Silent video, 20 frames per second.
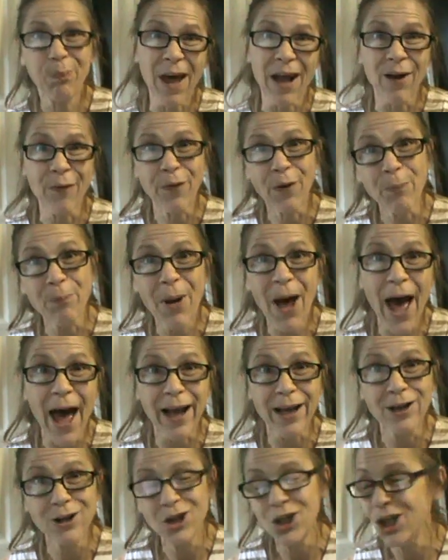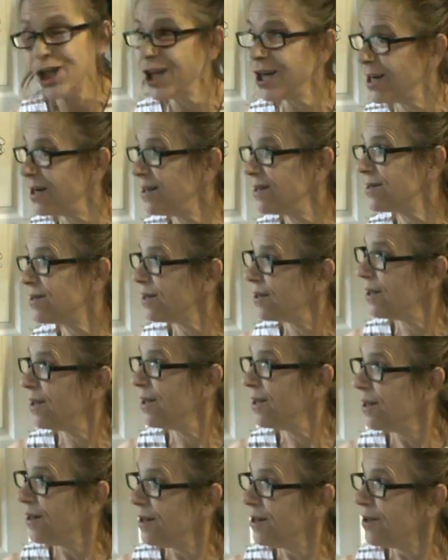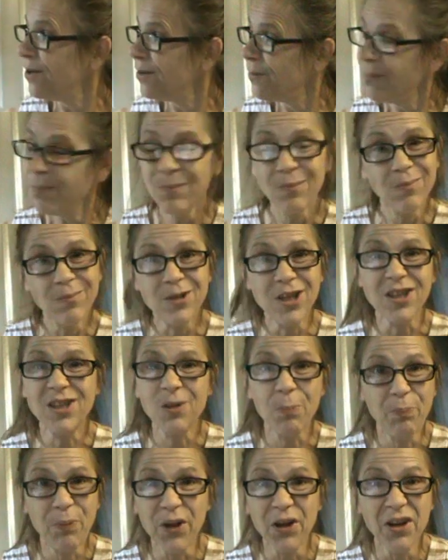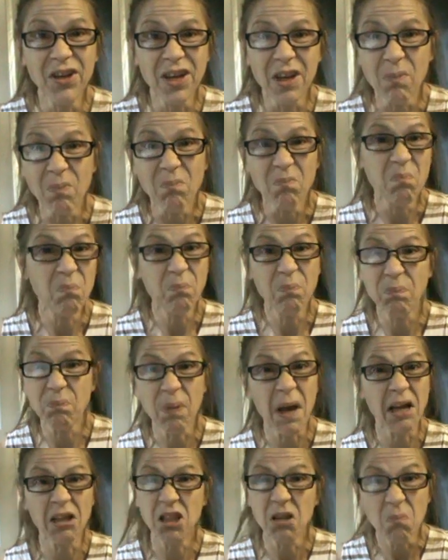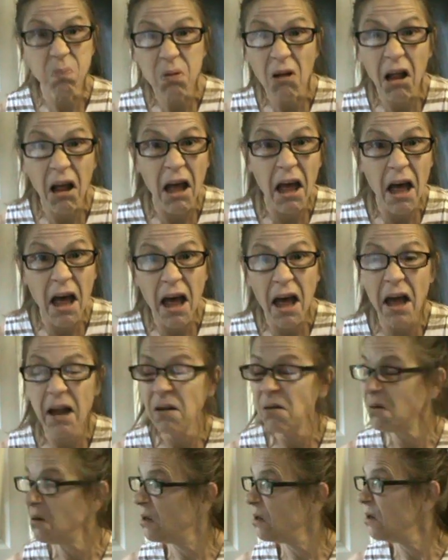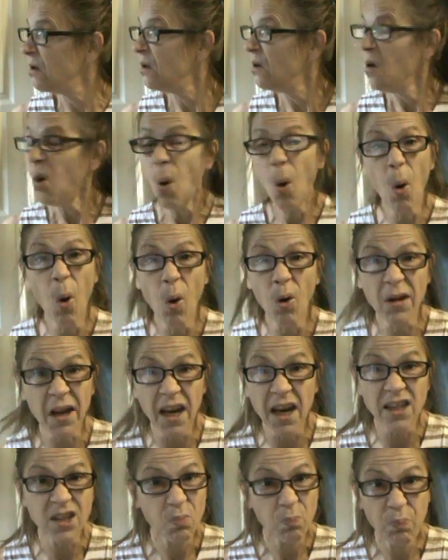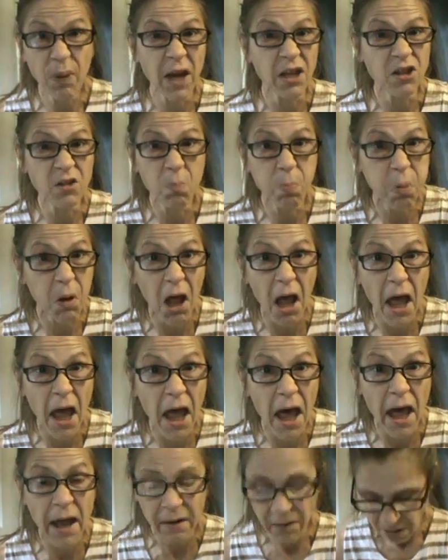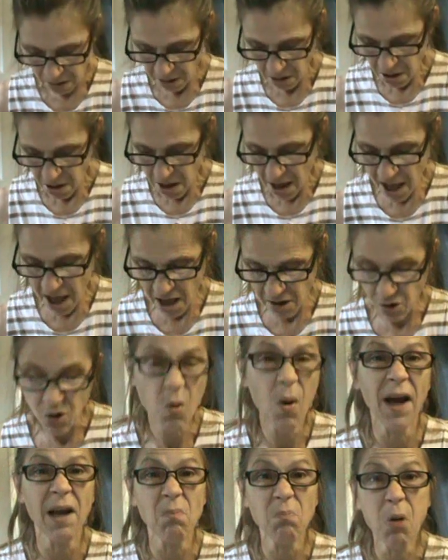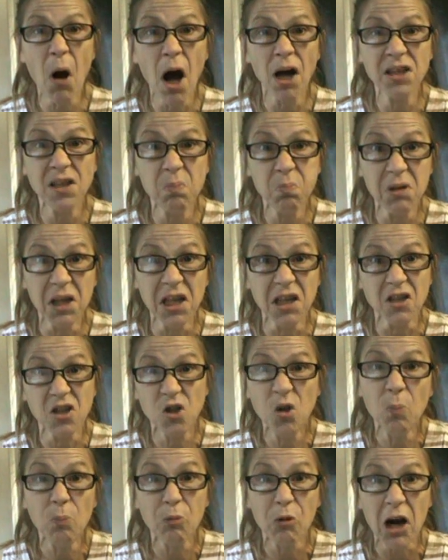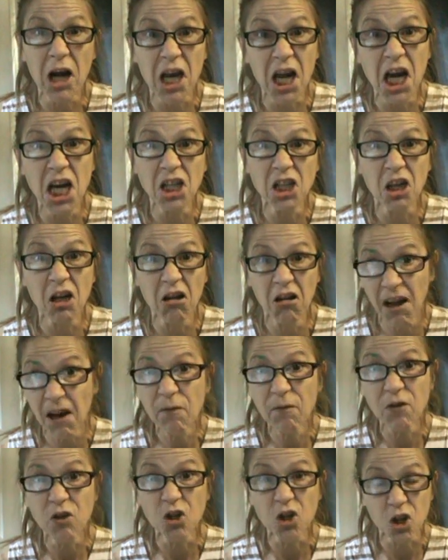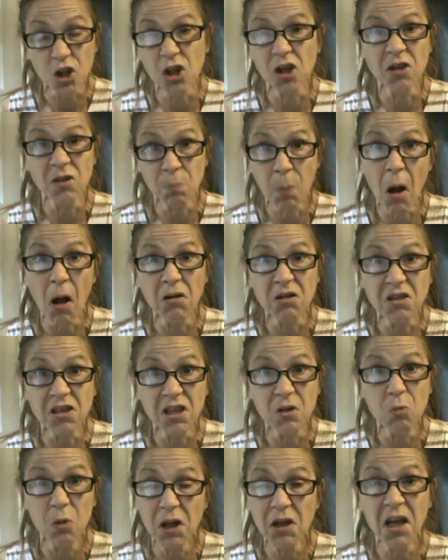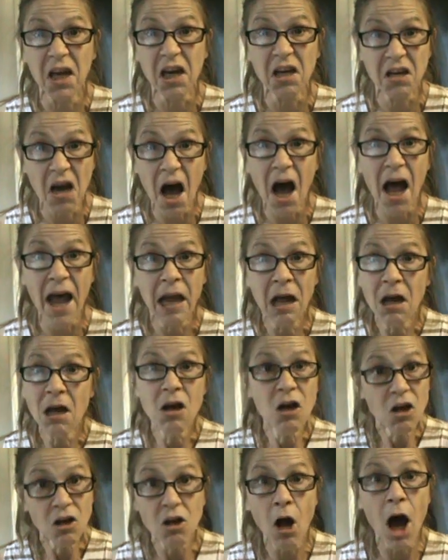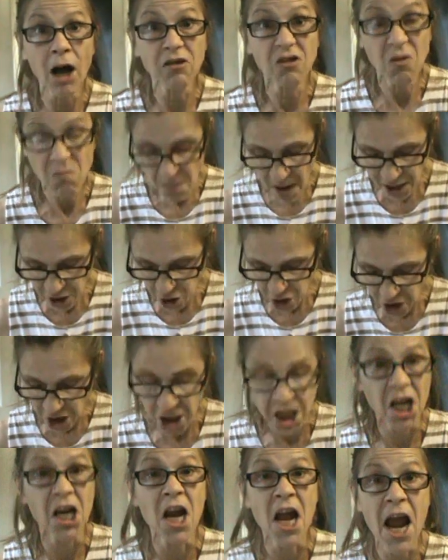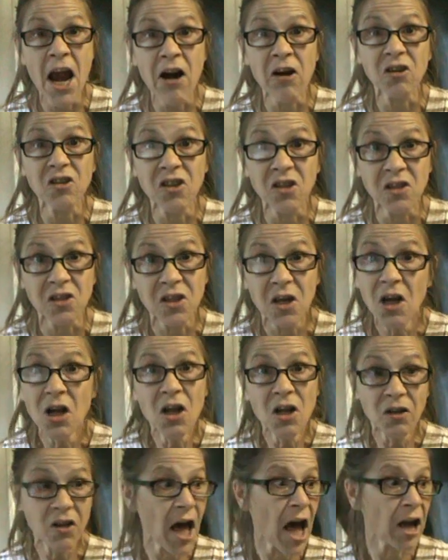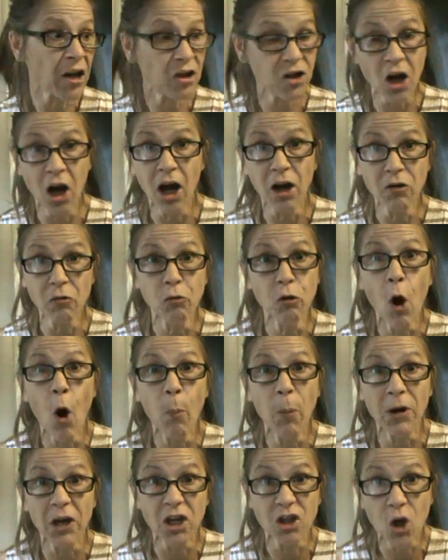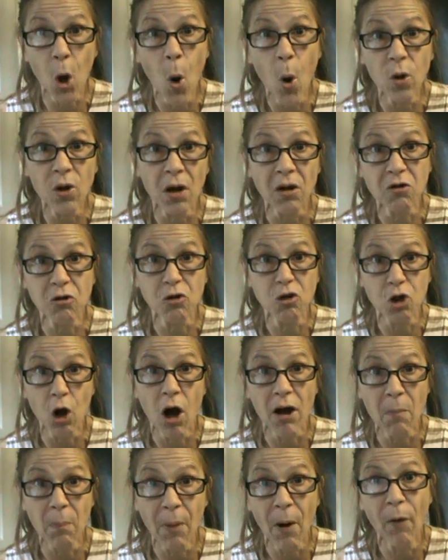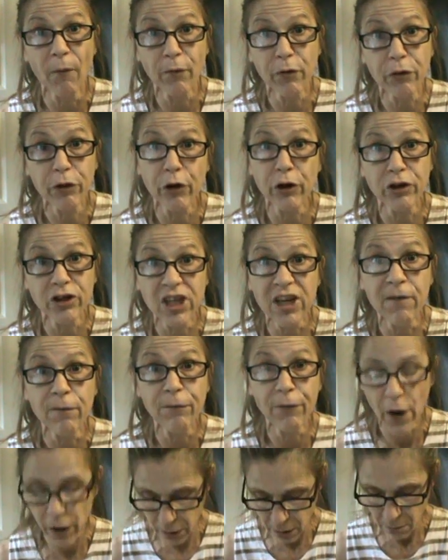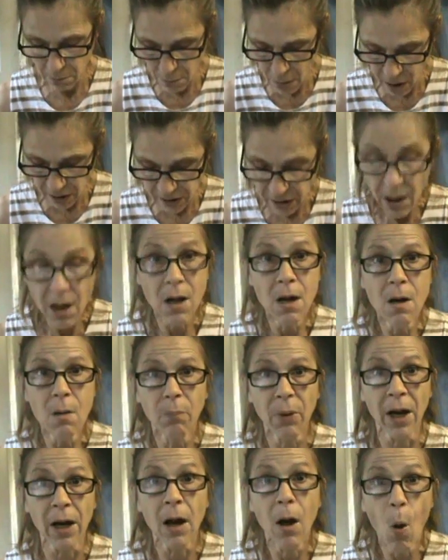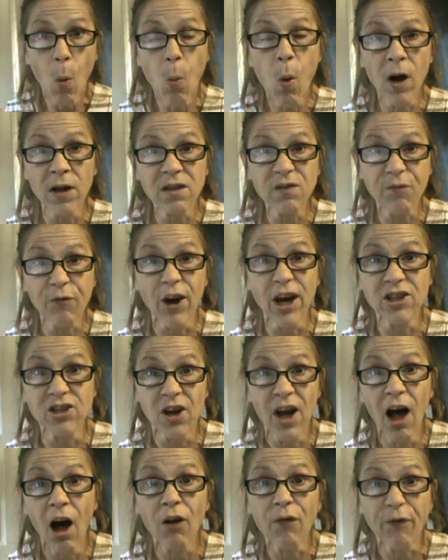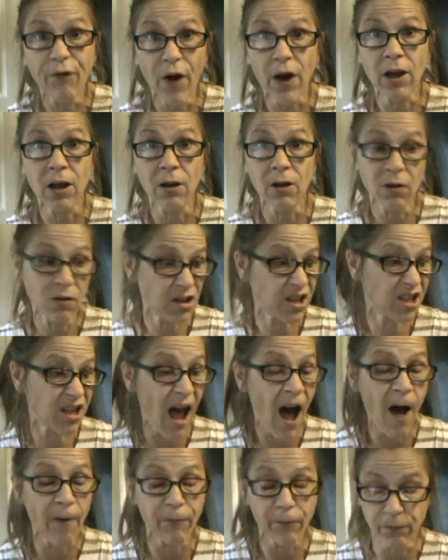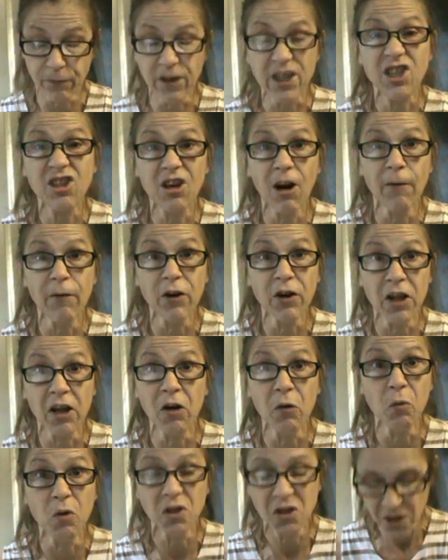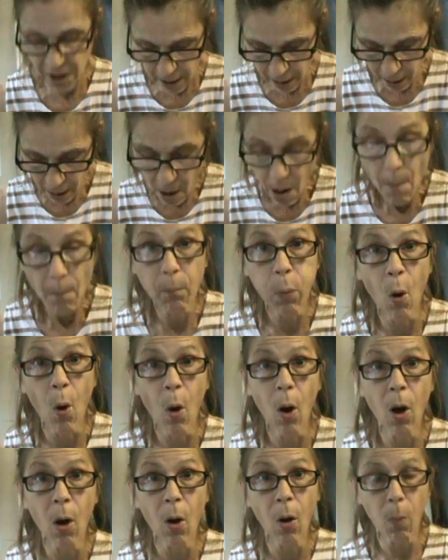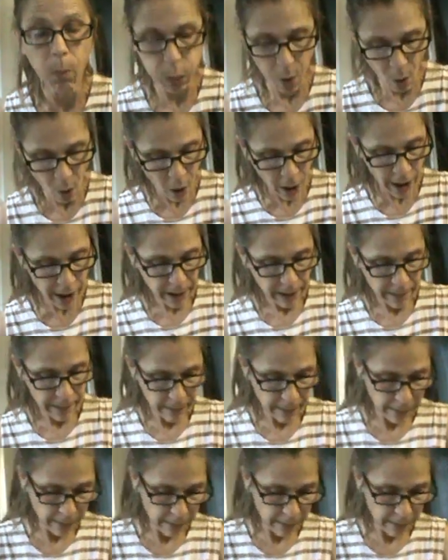benefit packages, disability pension plan, old age pension plan, and quite possibly a superannuation life insurance policy when they die. Not to mention an inheritance that nobody told Uncle John about for 13 fucking months. But once Fraser Health fucking staff discovered that it was there, boy oh boy,